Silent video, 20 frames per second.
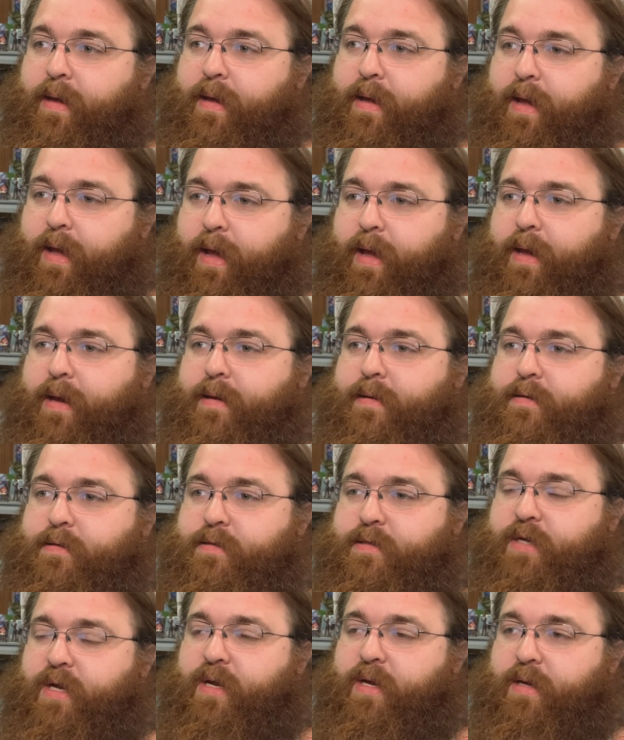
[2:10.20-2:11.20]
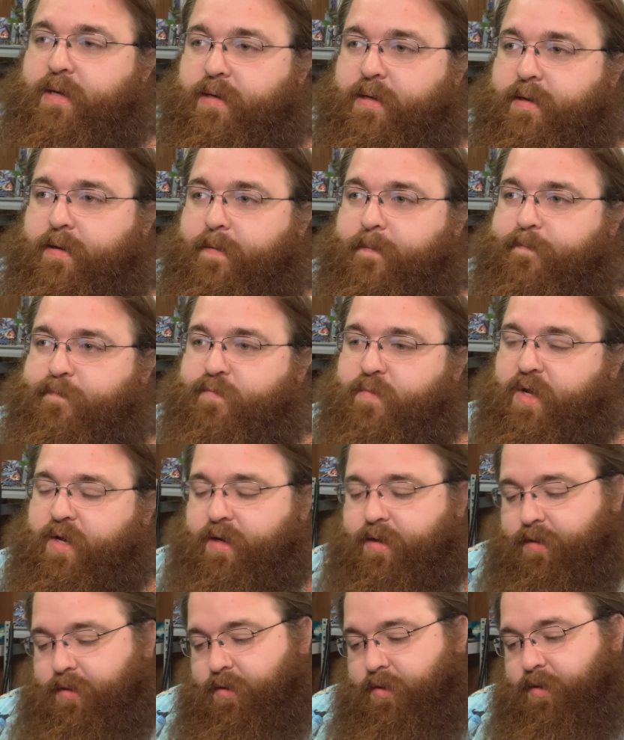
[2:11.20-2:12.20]
And
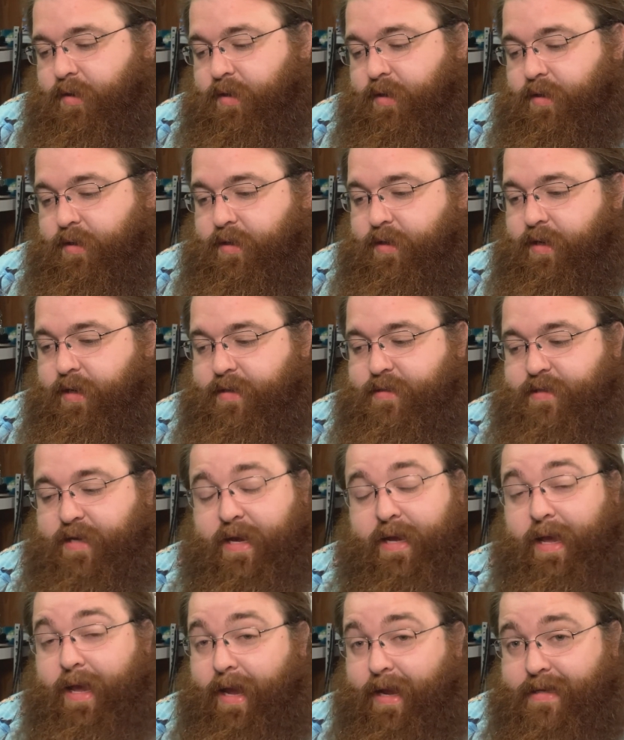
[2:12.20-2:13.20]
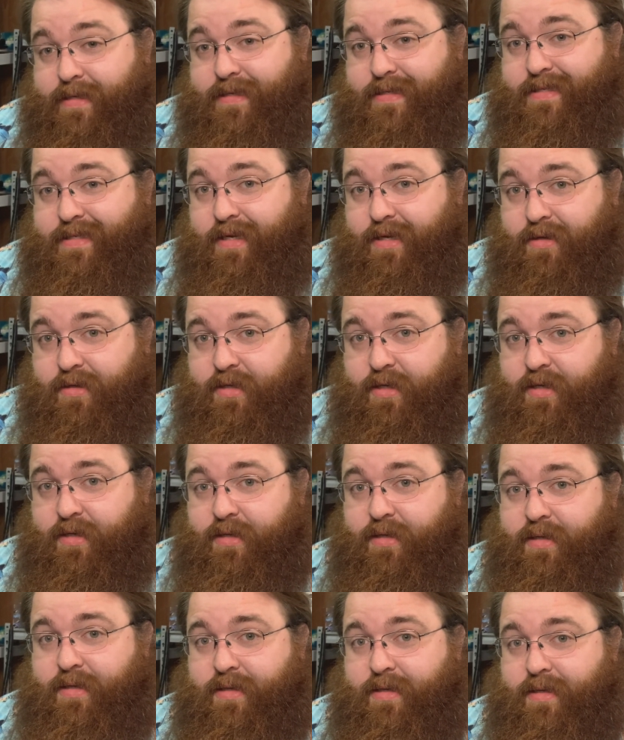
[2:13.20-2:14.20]
look, kids, I hate to tell
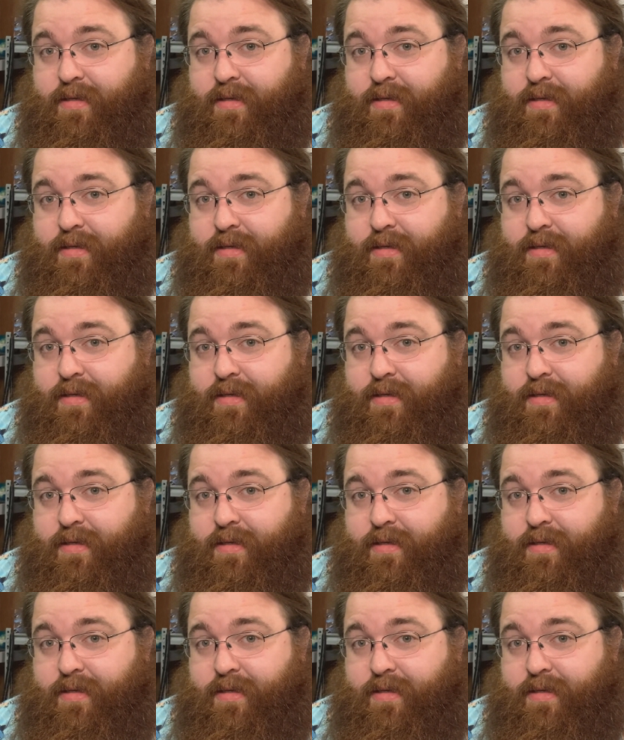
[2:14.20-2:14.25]
you,